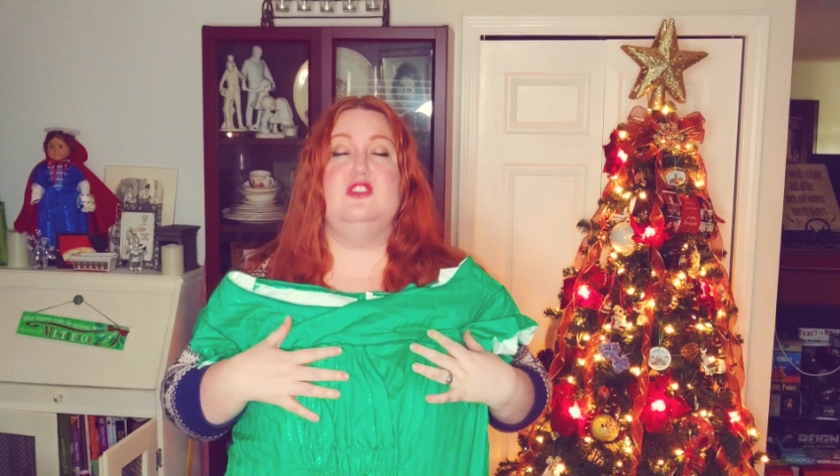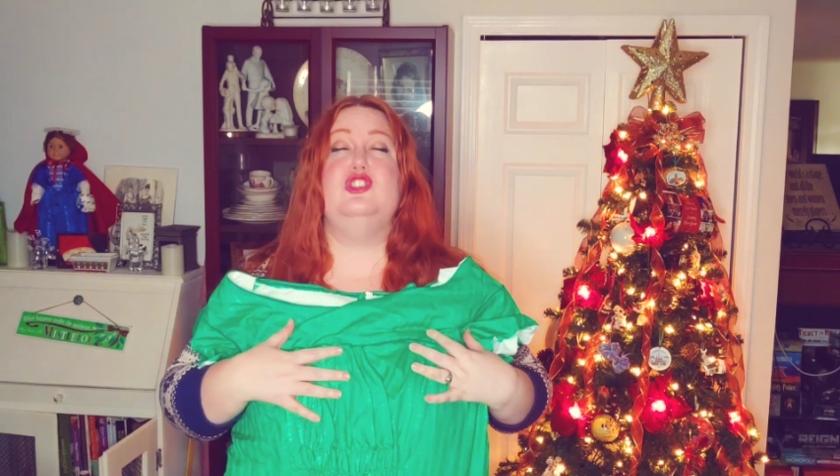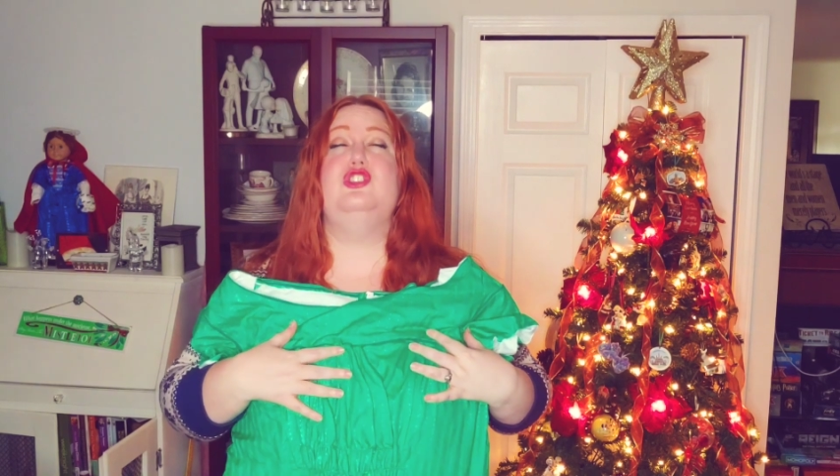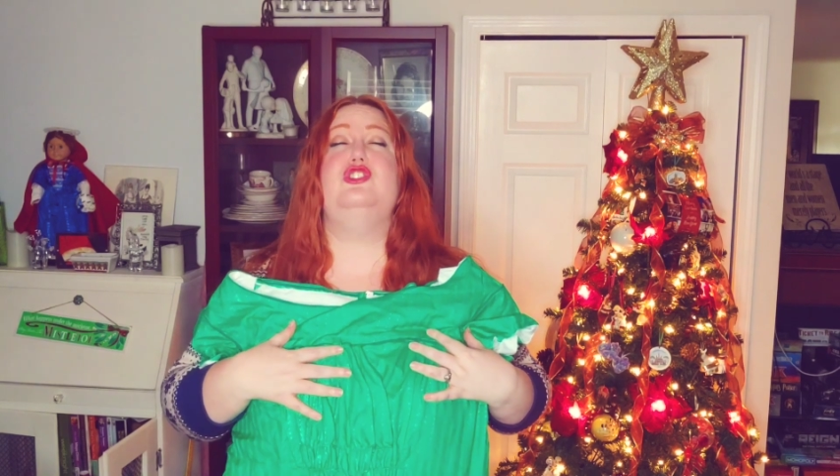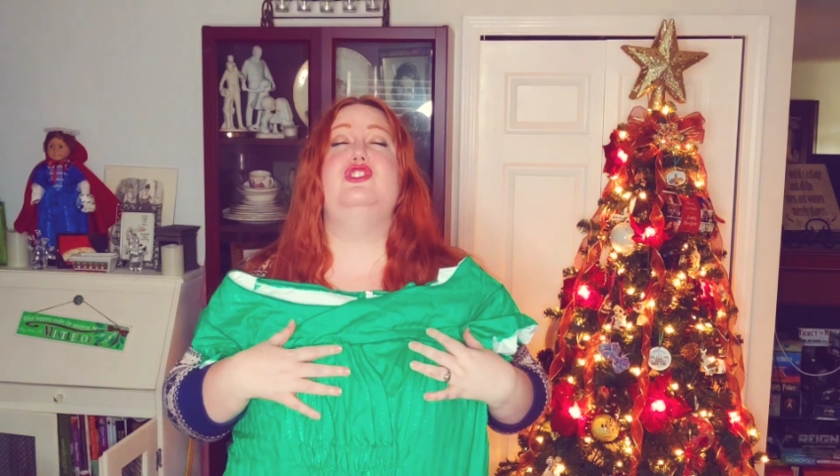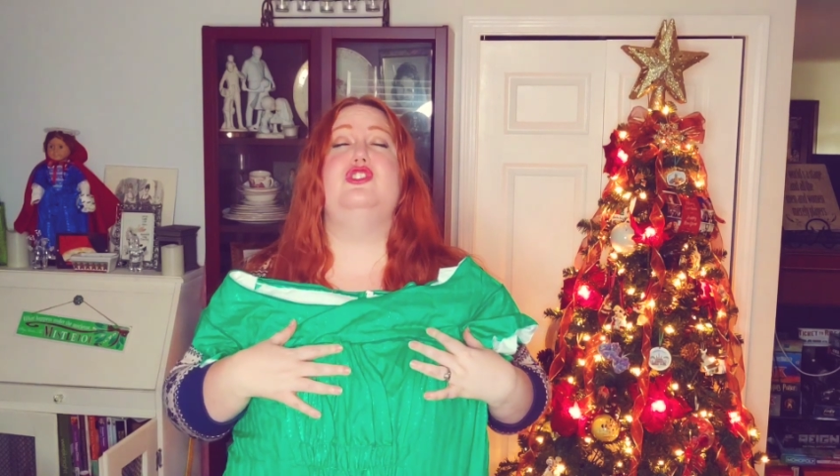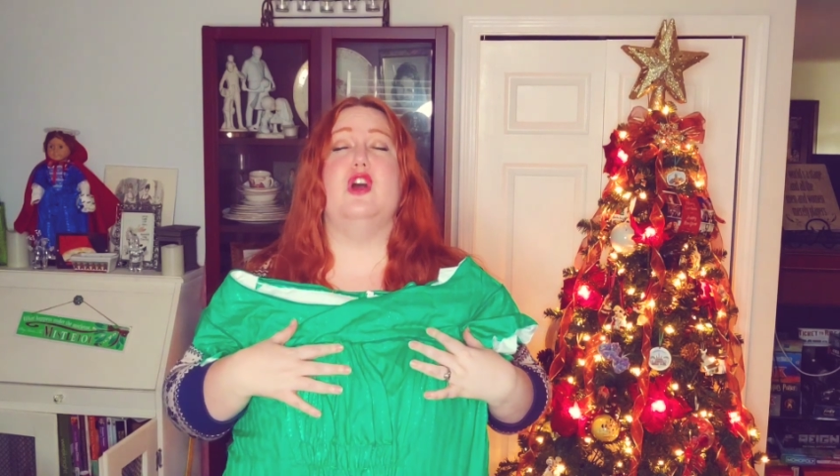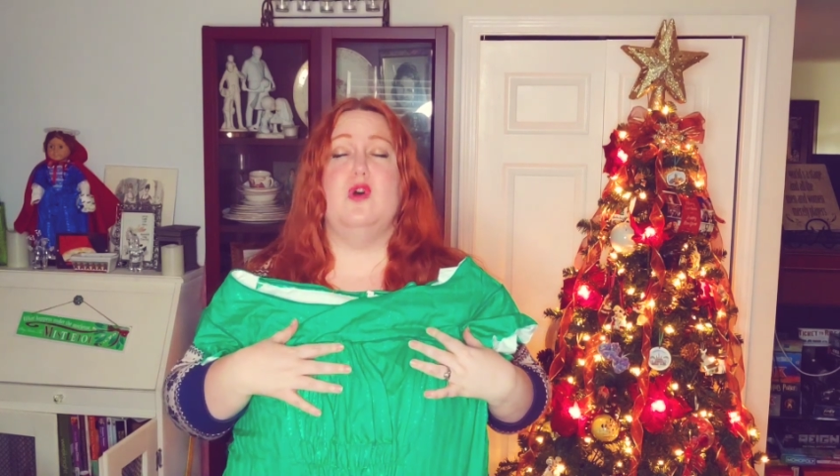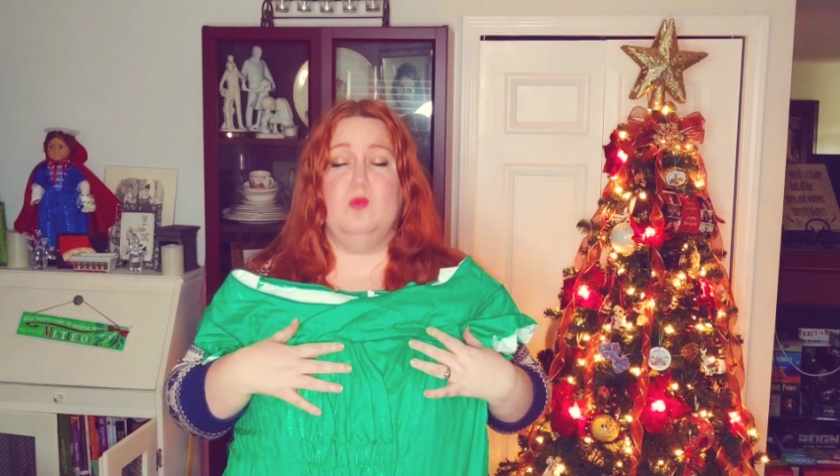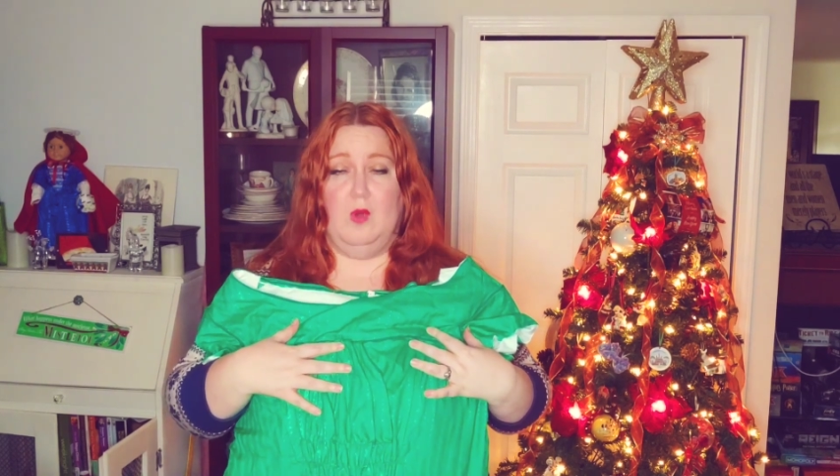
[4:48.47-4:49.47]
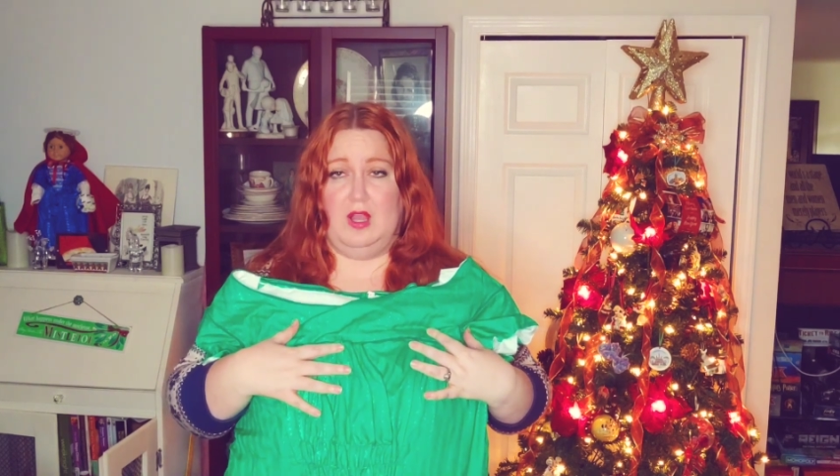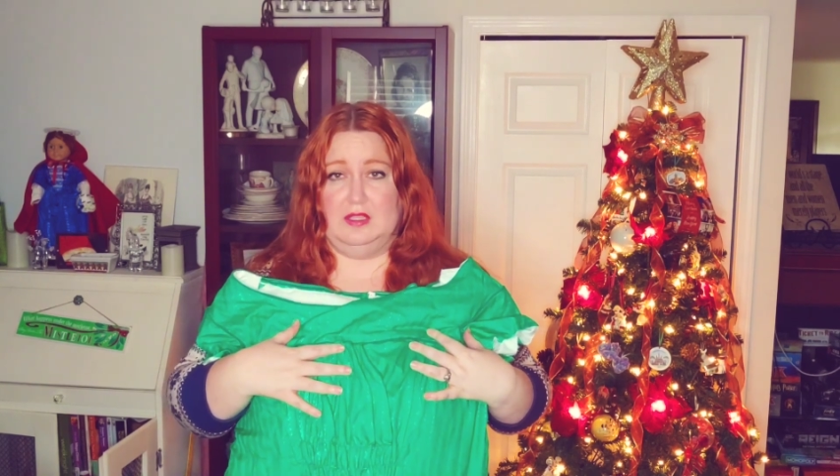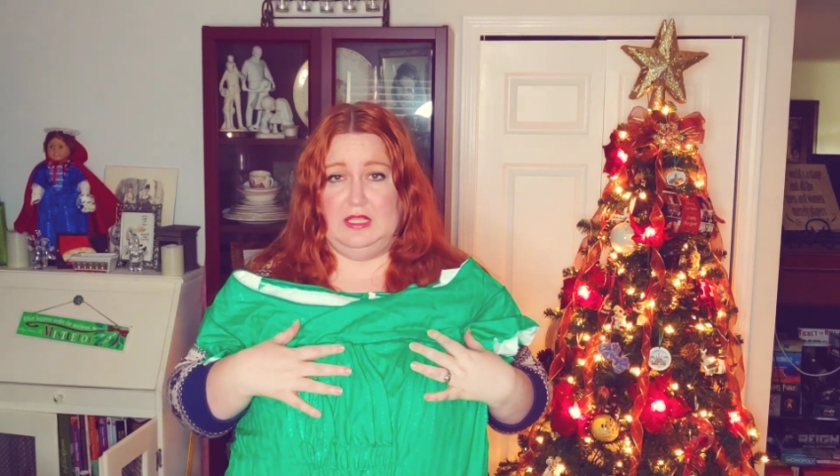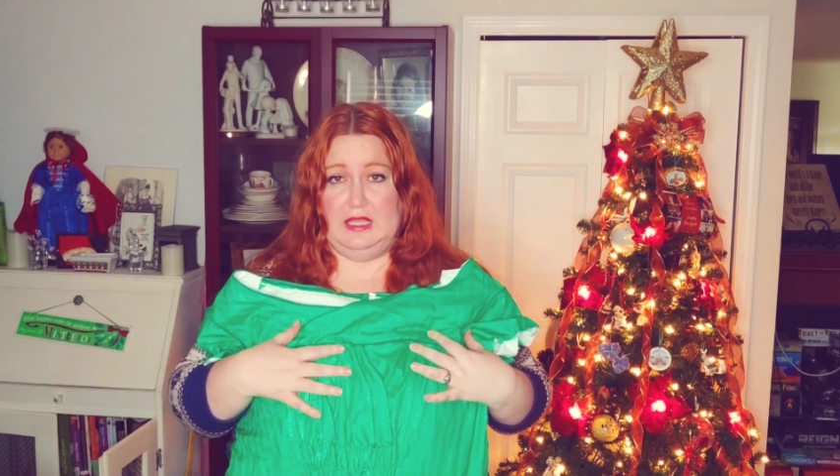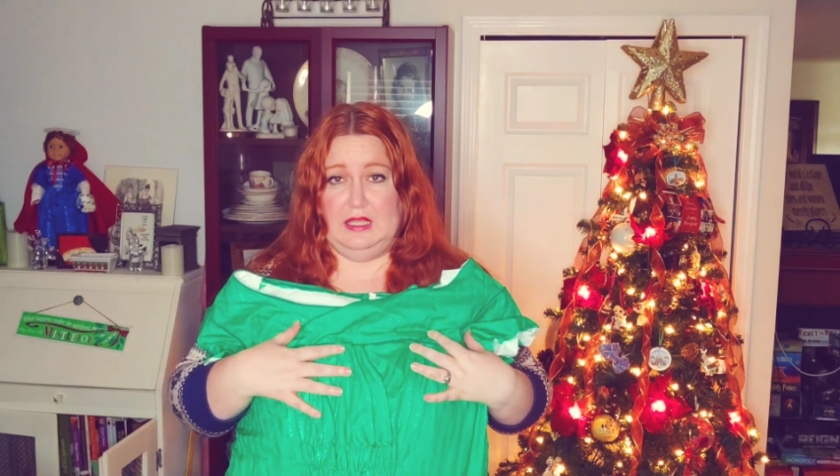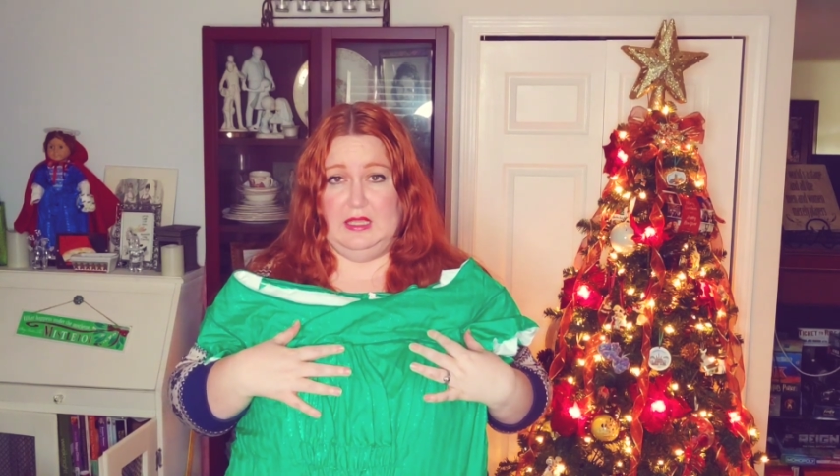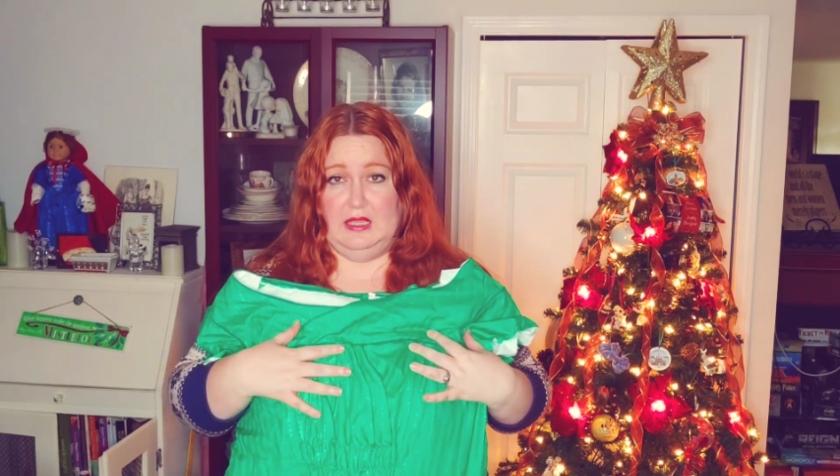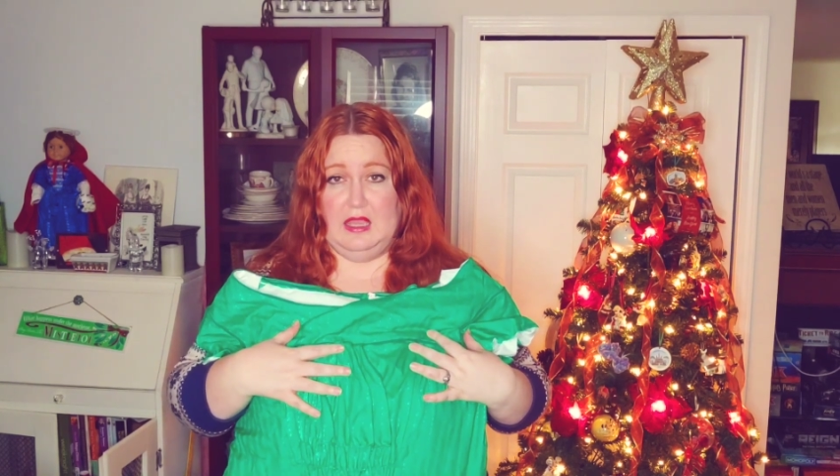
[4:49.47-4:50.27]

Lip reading: so wonky.